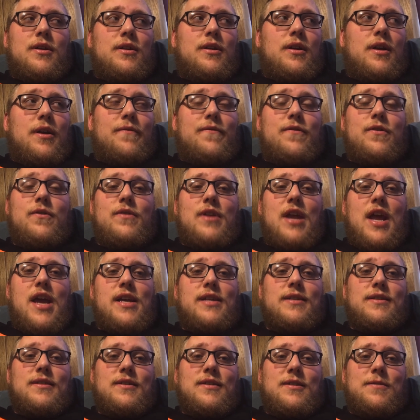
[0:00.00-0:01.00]
few
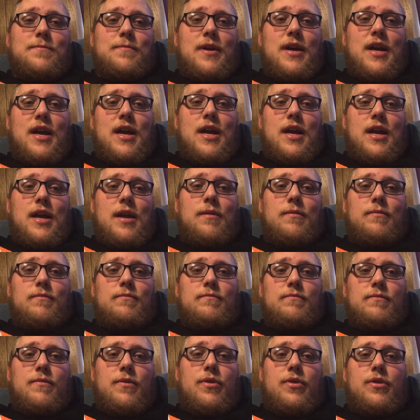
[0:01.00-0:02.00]
days into my
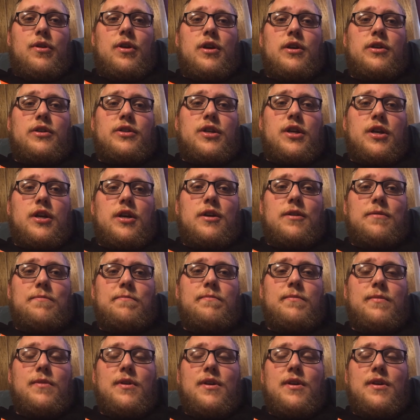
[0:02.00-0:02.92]
third term.